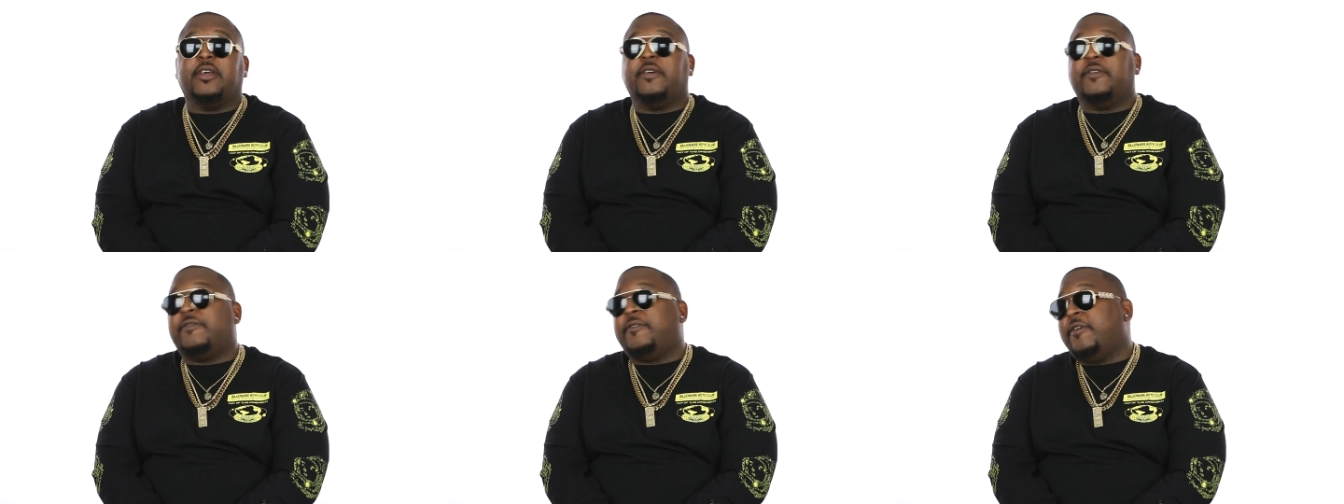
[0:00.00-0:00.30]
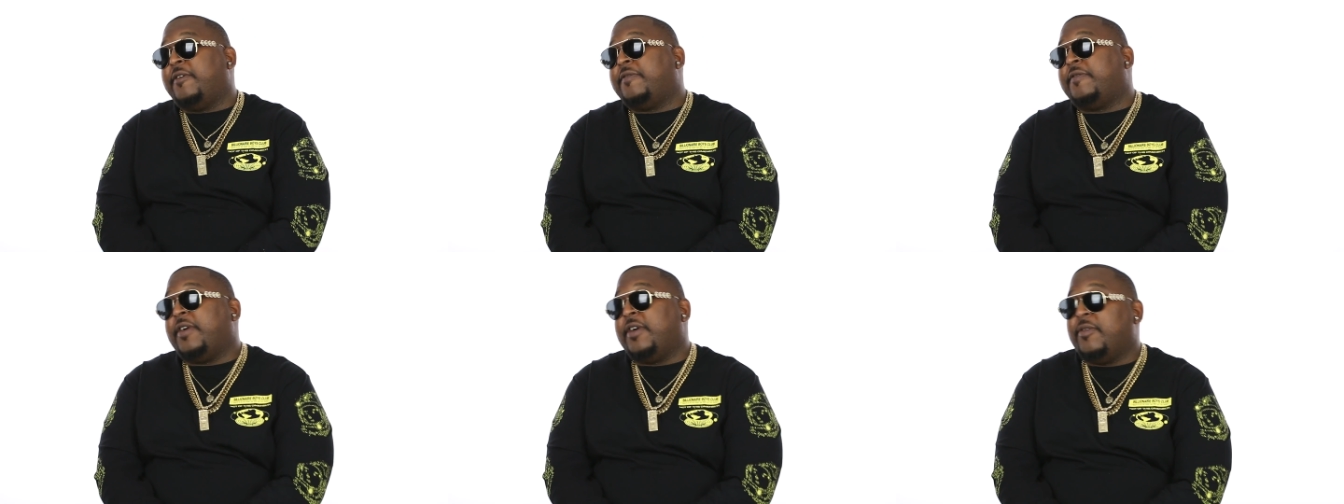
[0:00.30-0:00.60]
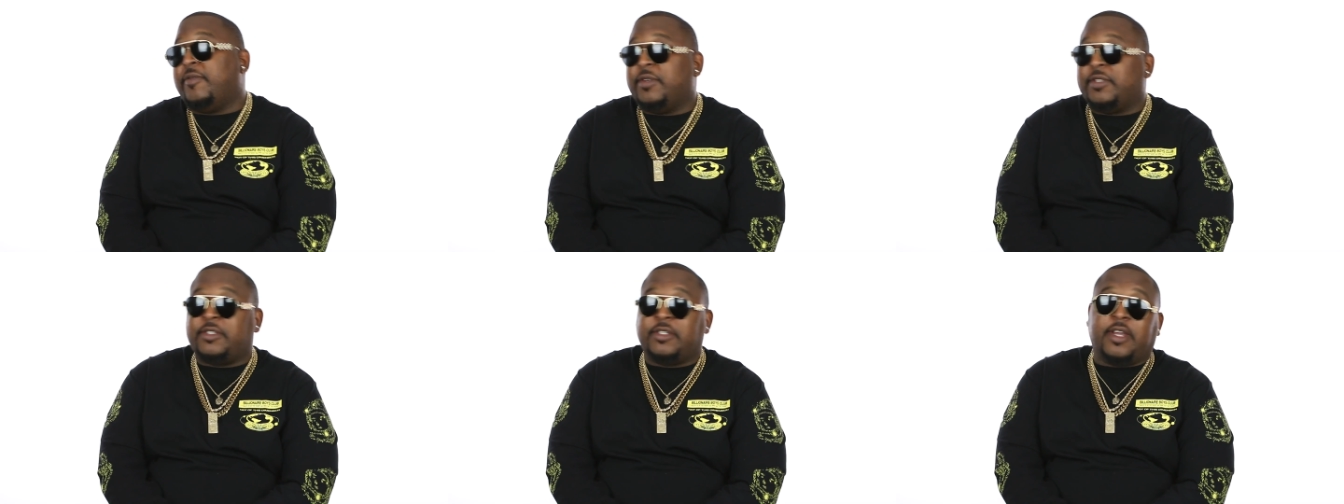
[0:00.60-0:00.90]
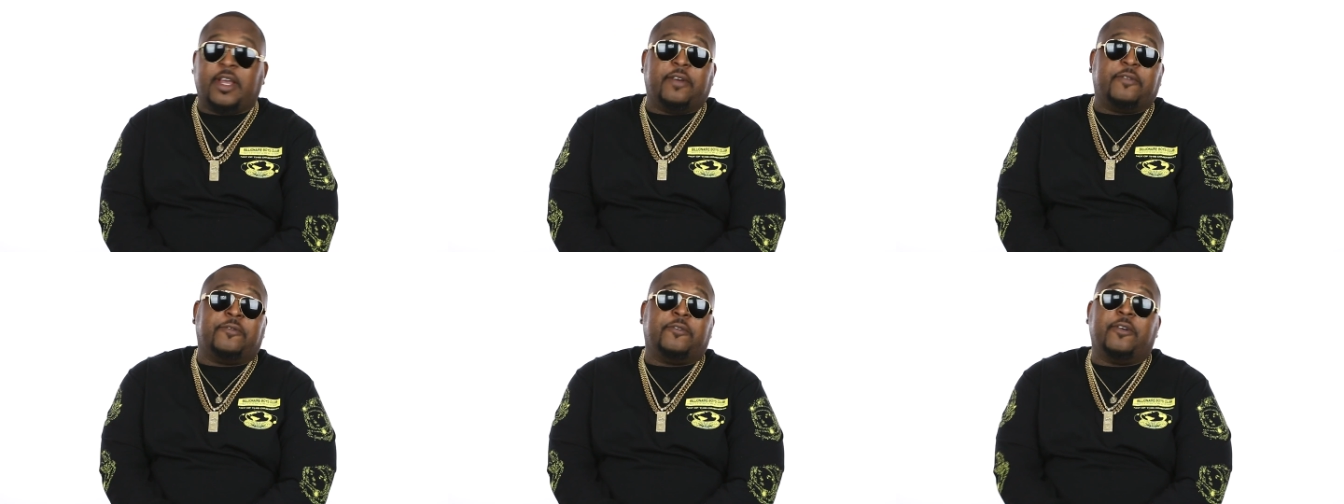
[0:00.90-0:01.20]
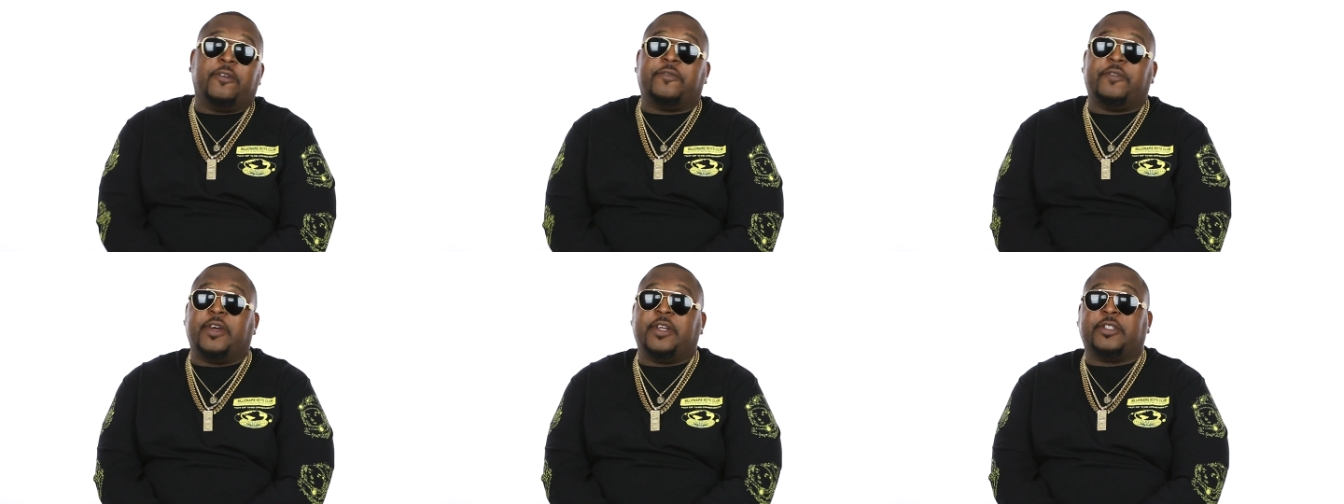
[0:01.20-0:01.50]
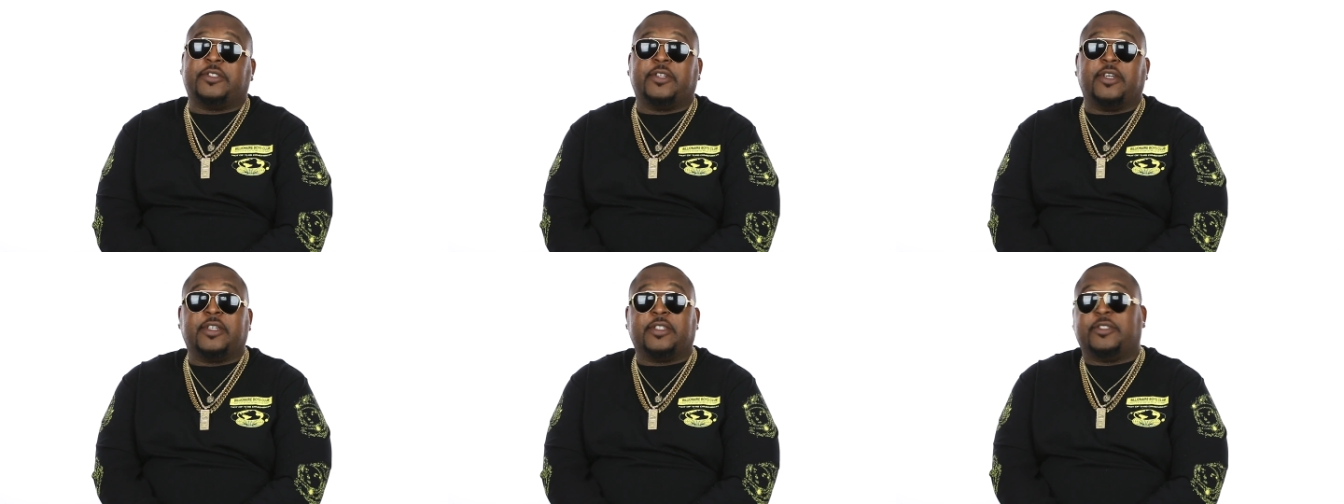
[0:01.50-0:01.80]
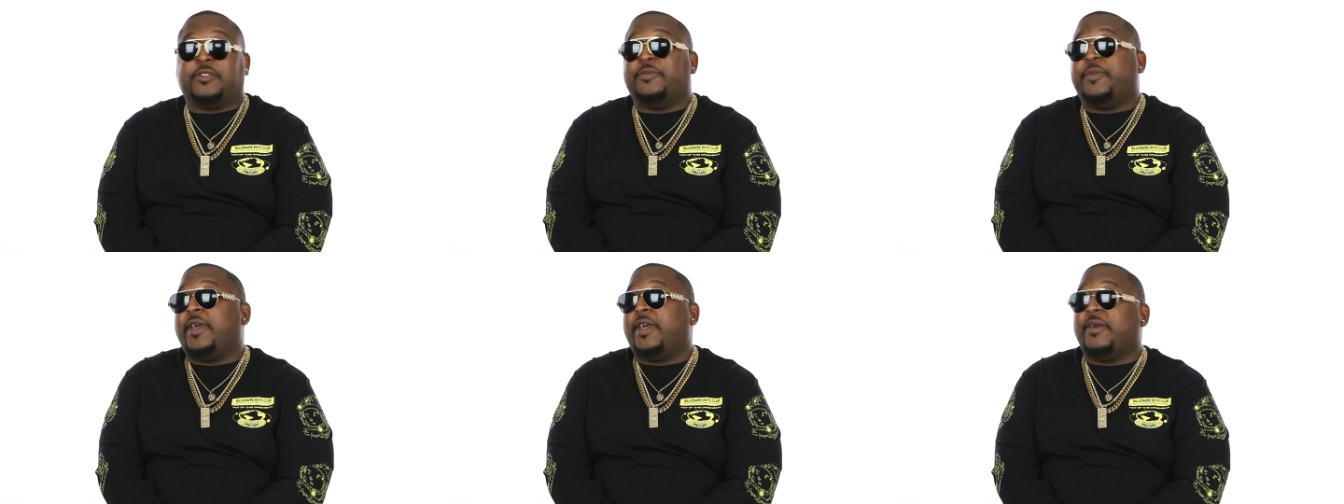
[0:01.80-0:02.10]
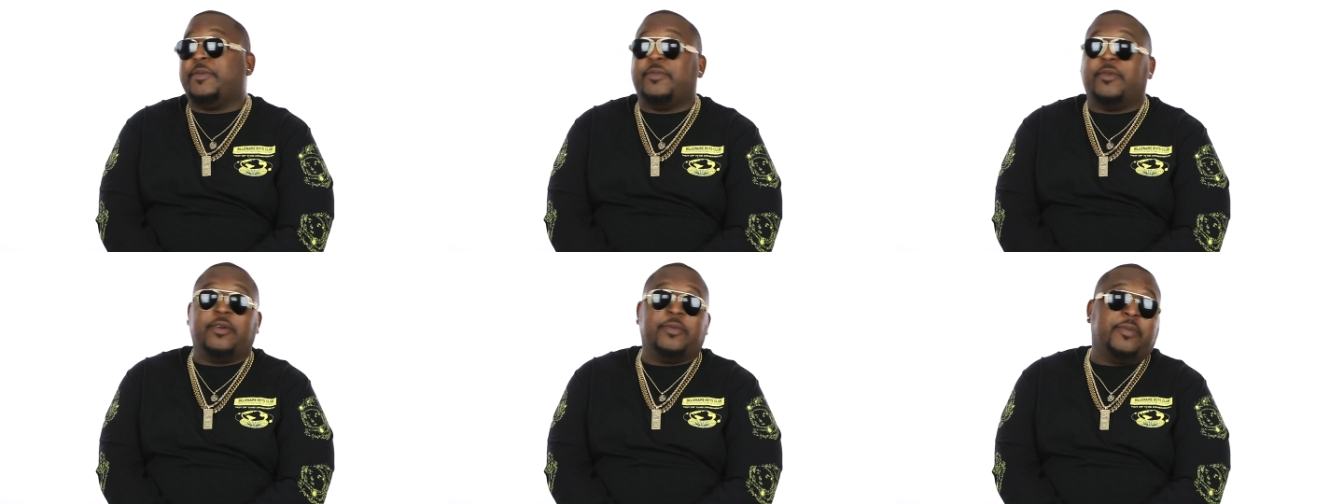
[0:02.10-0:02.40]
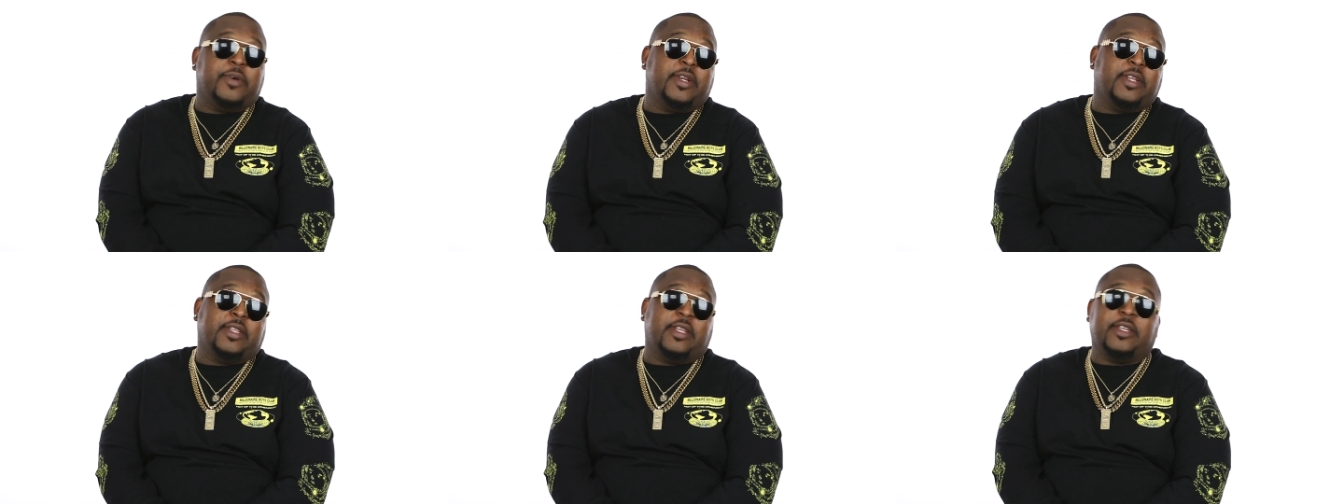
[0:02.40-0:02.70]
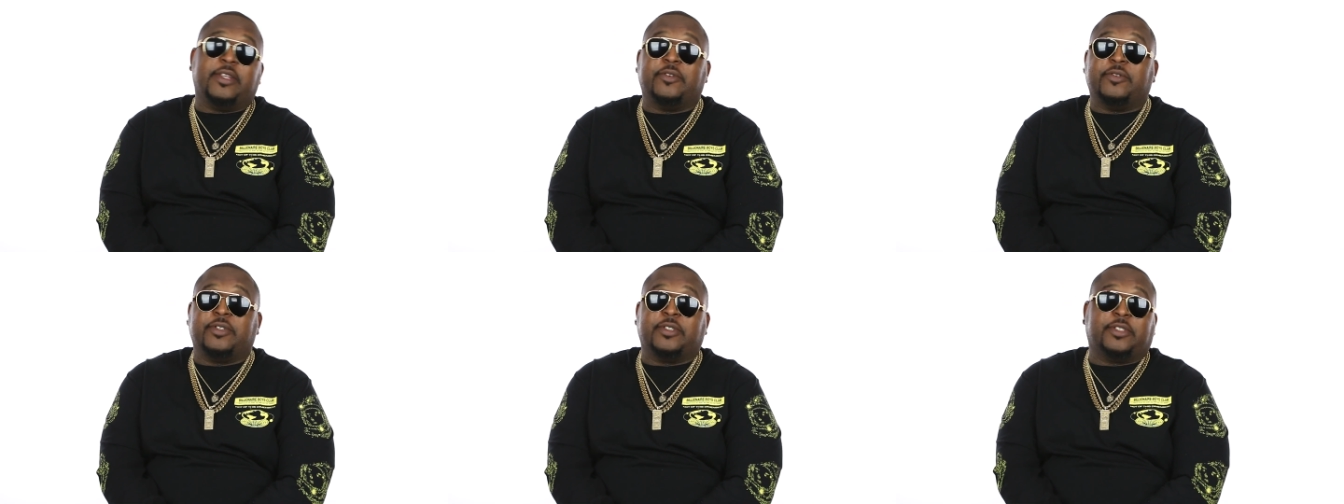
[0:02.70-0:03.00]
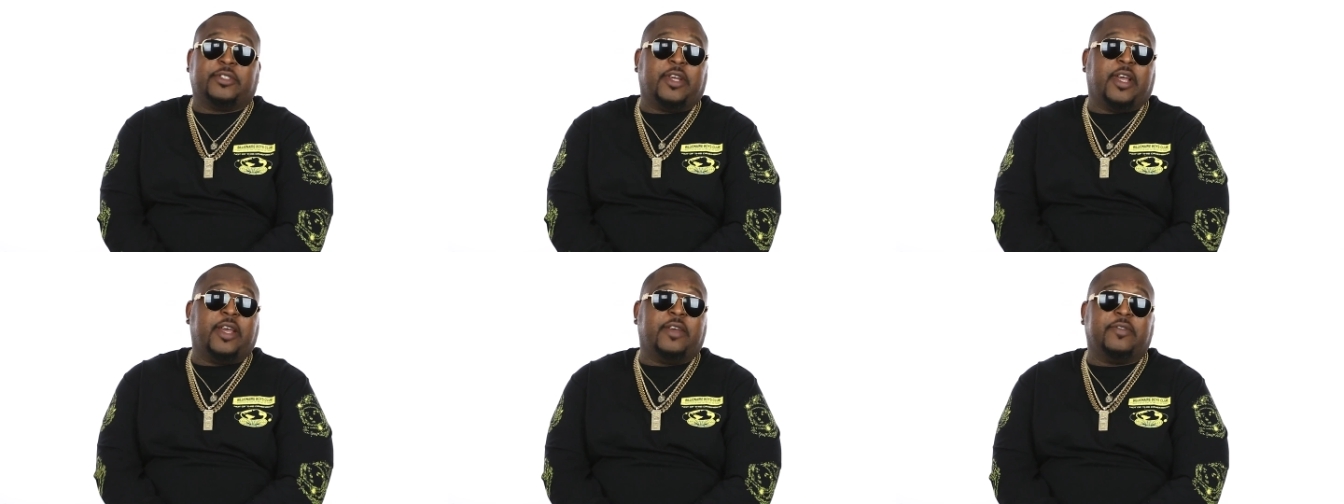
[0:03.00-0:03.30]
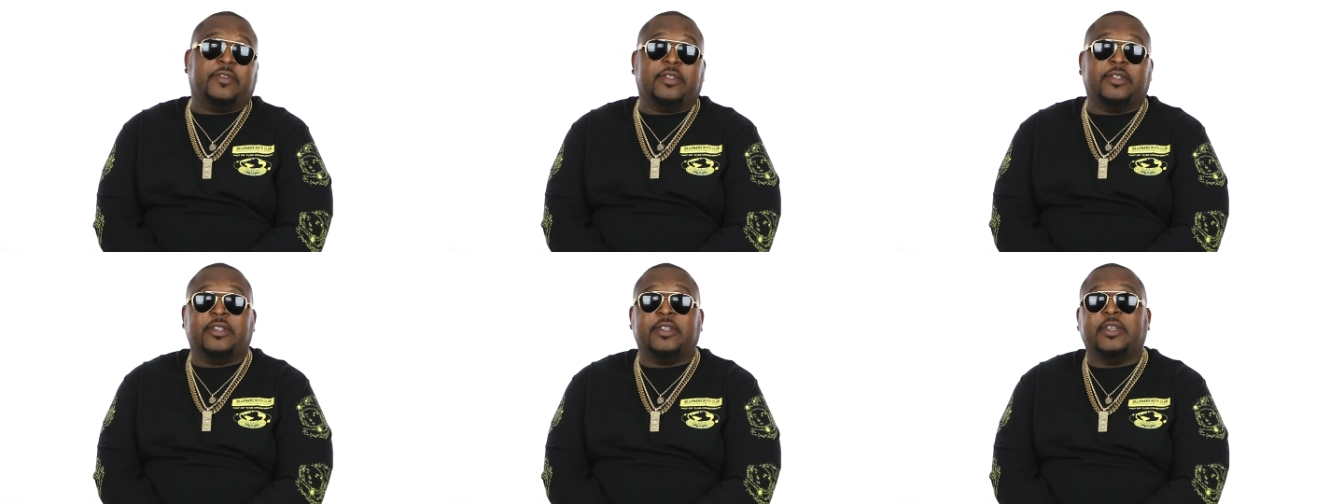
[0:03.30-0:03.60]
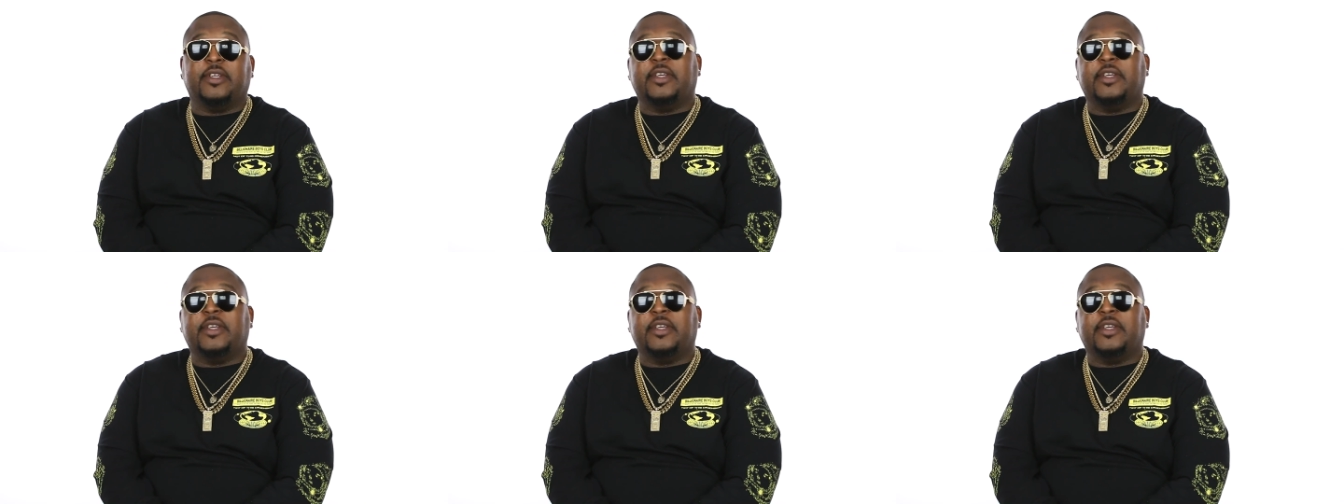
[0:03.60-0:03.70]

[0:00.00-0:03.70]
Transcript: Four or five. Once you got four or five trucks, you're making more money than you was driving.